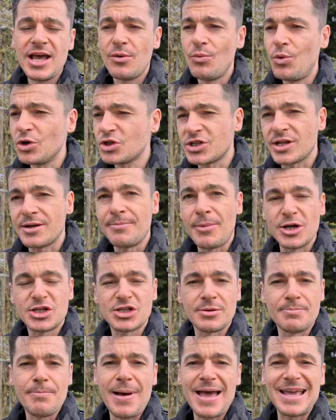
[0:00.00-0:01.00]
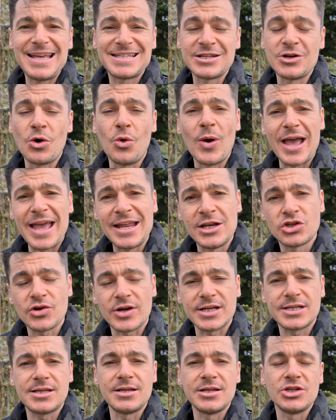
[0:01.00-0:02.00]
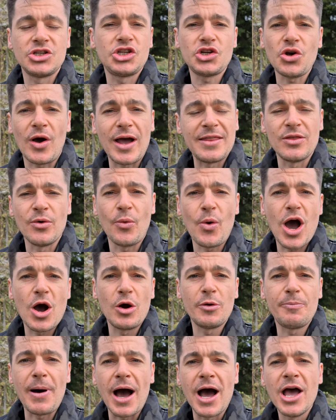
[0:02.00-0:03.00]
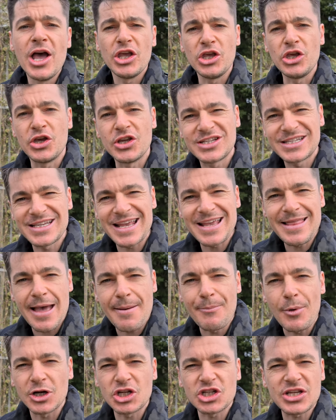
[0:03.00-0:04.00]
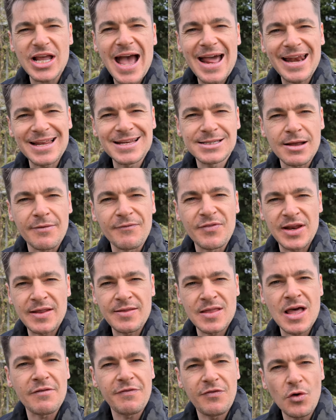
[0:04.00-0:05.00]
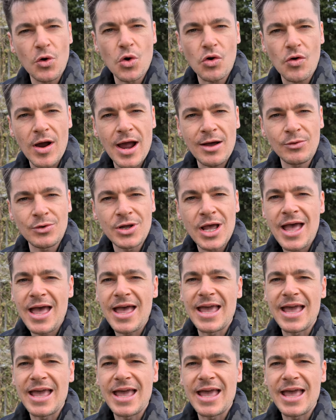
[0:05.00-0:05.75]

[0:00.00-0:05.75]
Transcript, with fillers: Wasn't the most amazing or interesting shot in the world, but you could see there by just adding something in that foreground,